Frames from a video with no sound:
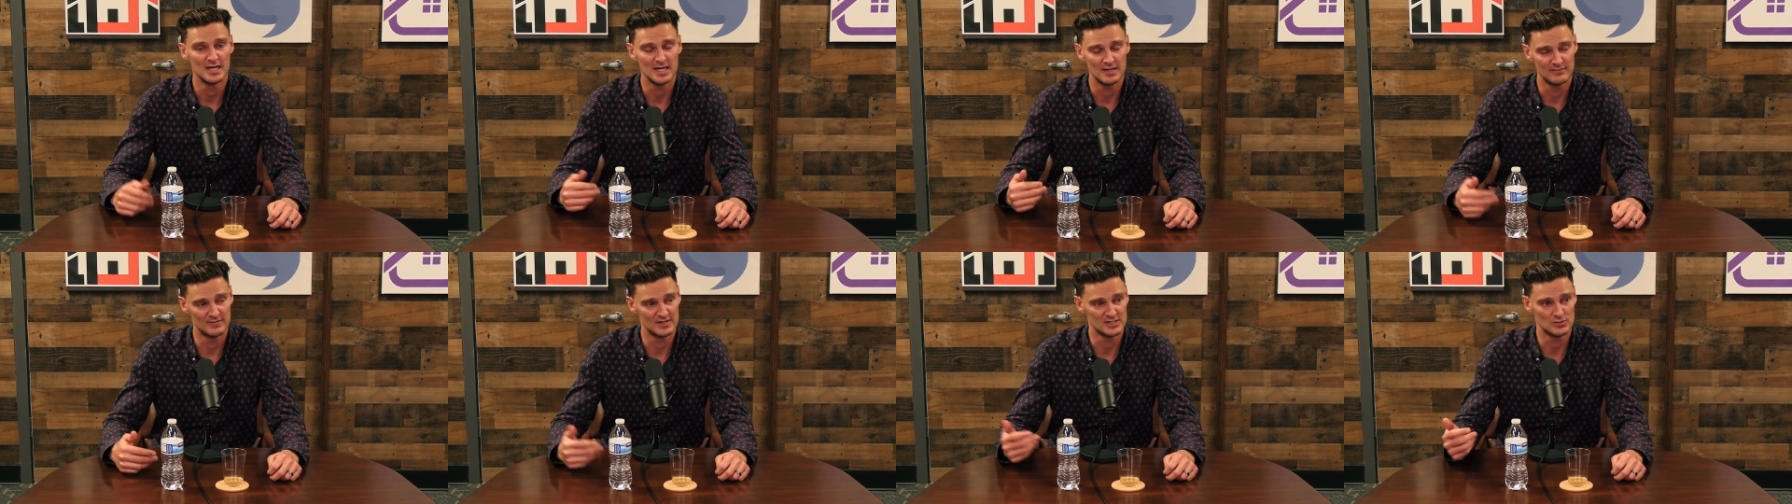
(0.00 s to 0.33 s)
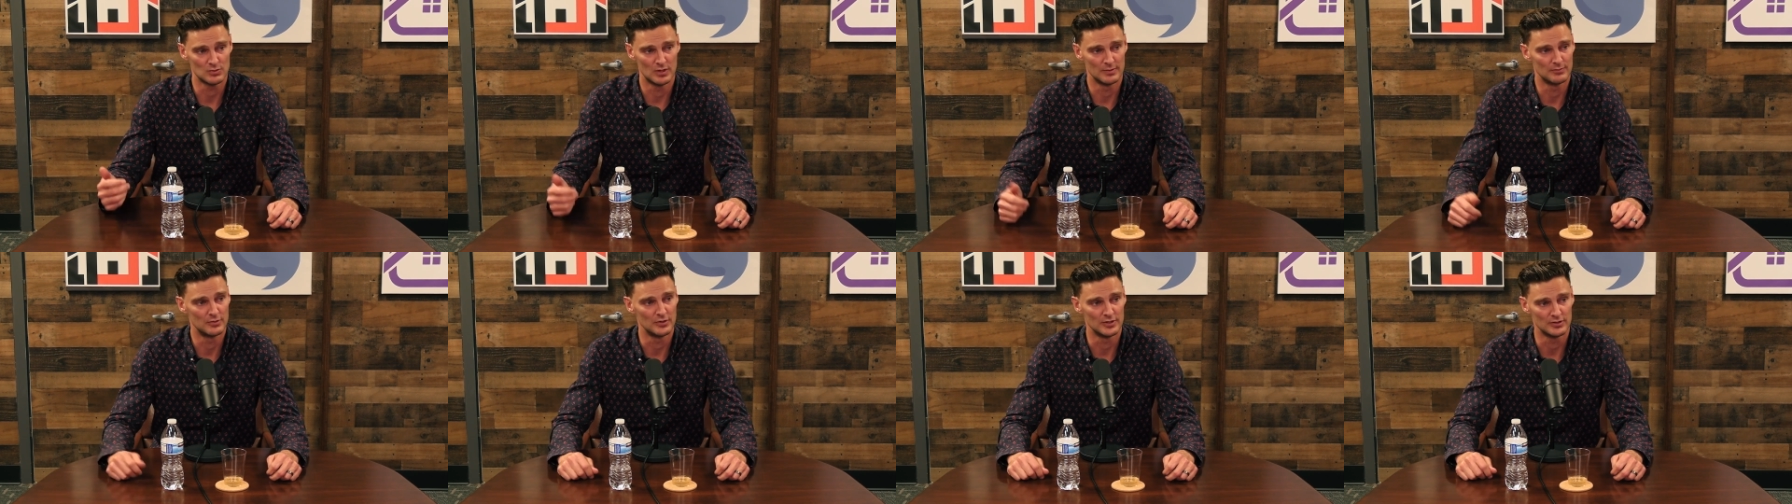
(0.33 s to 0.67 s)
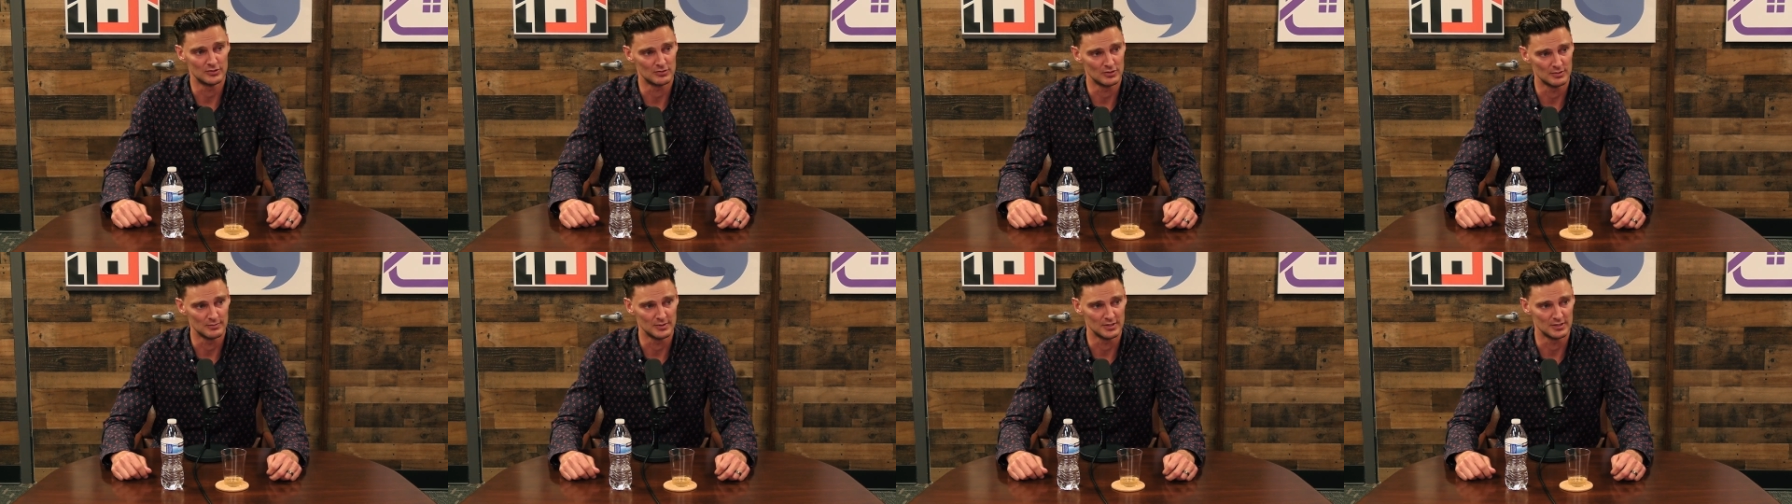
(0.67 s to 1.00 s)
He invests one
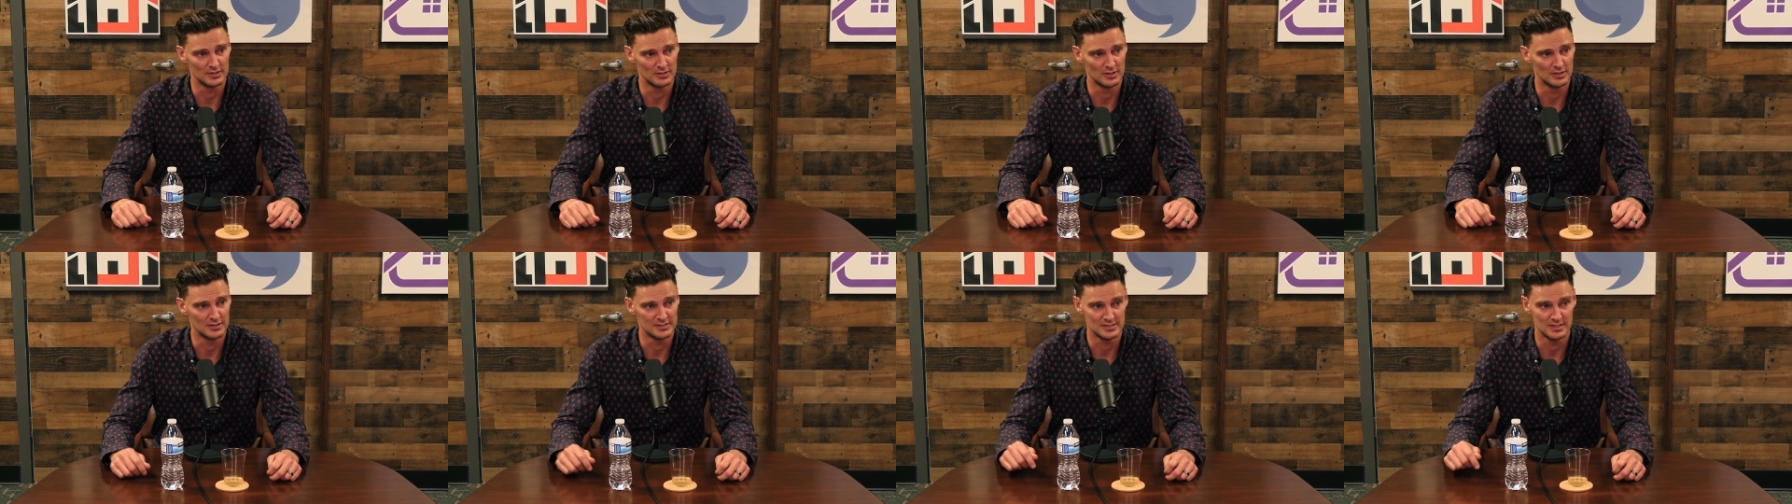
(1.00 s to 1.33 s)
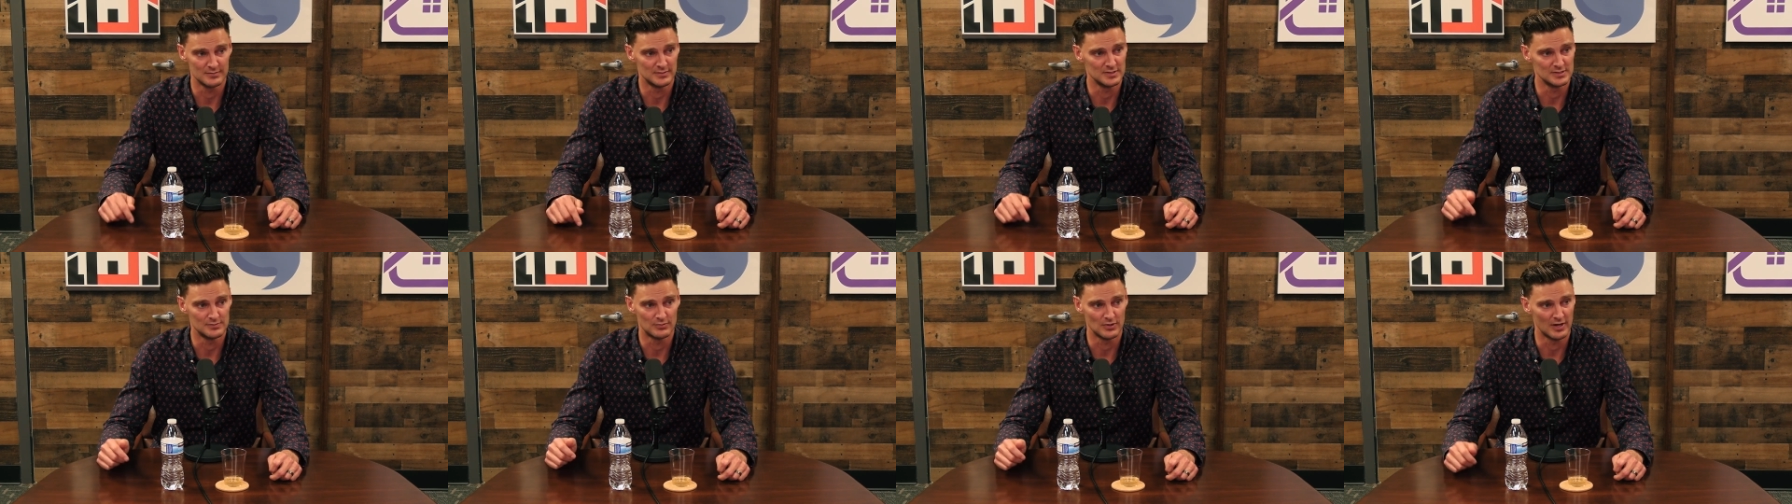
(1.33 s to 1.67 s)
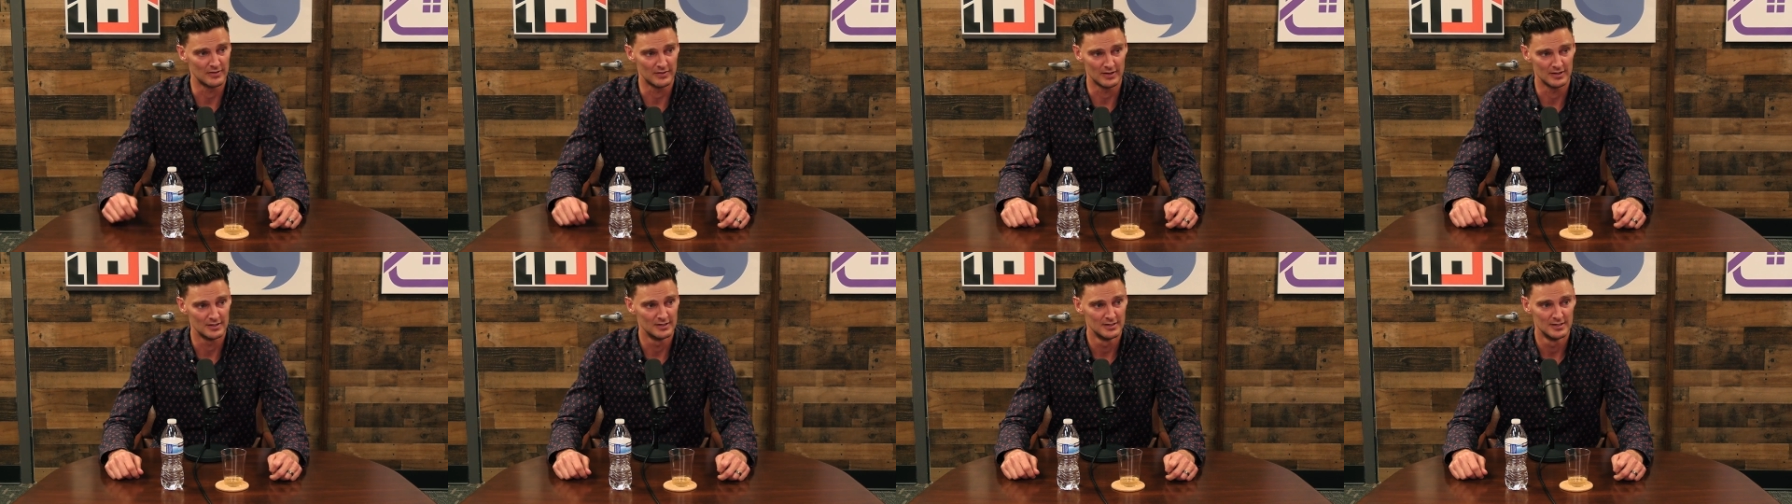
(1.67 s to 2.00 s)
point three million dollars, him and his
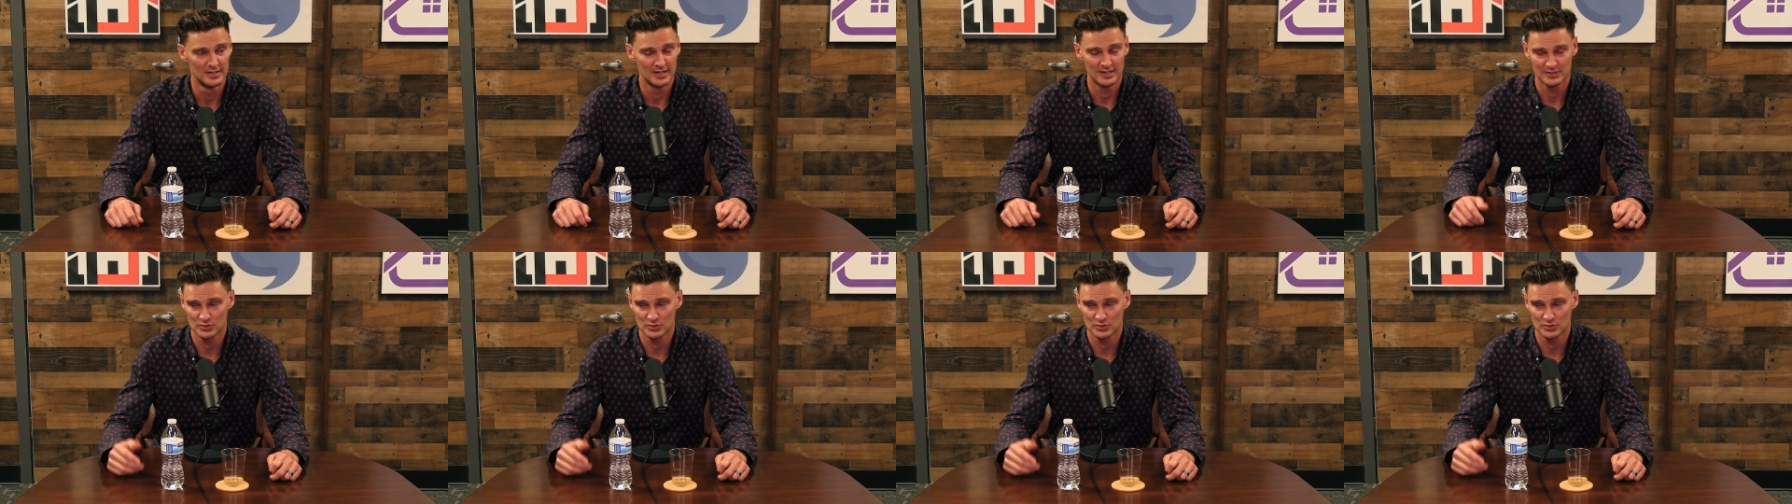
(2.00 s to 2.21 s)
brother.